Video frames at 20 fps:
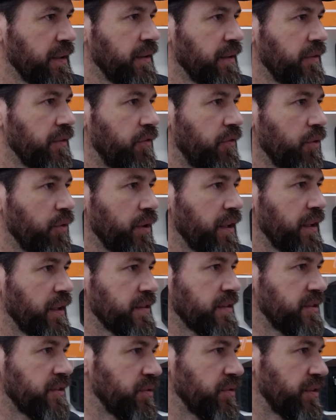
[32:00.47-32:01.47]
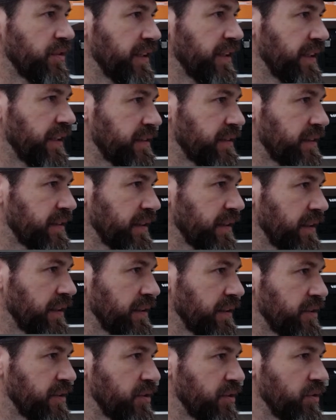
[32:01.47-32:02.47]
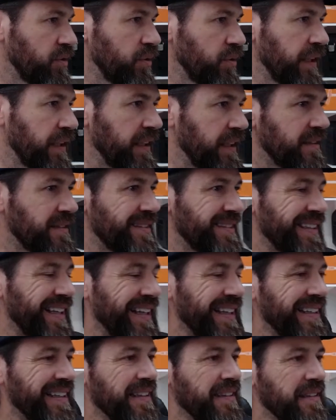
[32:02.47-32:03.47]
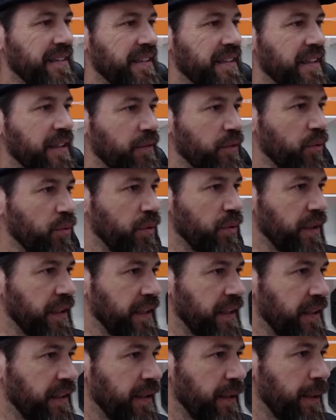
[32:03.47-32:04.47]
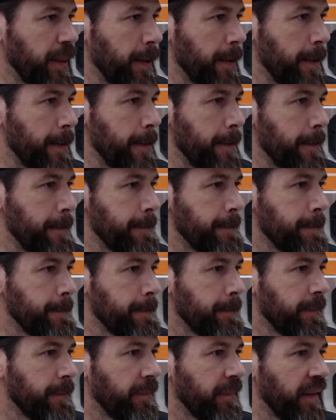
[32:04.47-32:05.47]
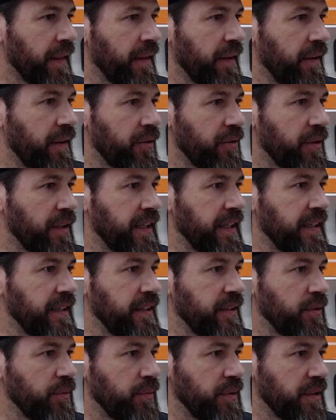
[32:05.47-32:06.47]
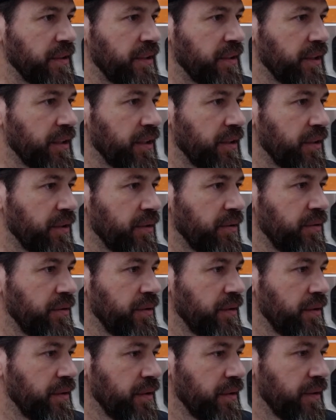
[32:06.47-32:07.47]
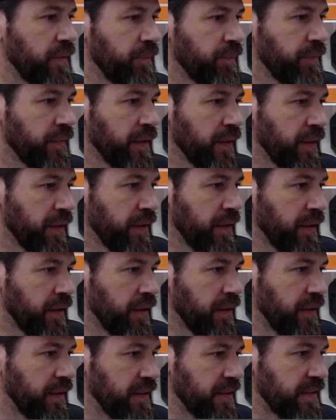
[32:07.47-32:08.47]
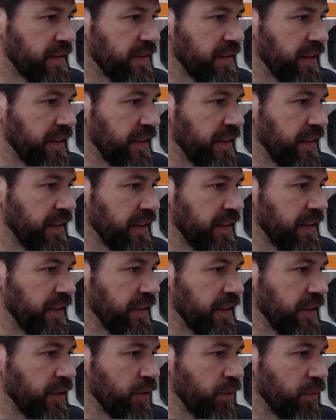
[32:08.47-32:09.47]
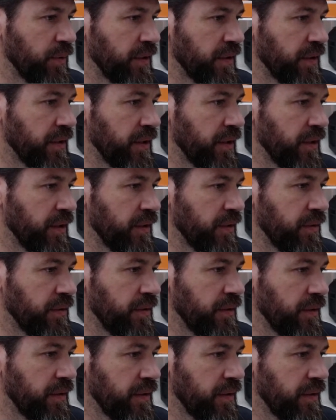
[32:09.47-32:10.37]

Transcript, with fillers: for us to get into a second giveaway. All right, here we go. Let's see. Here we go.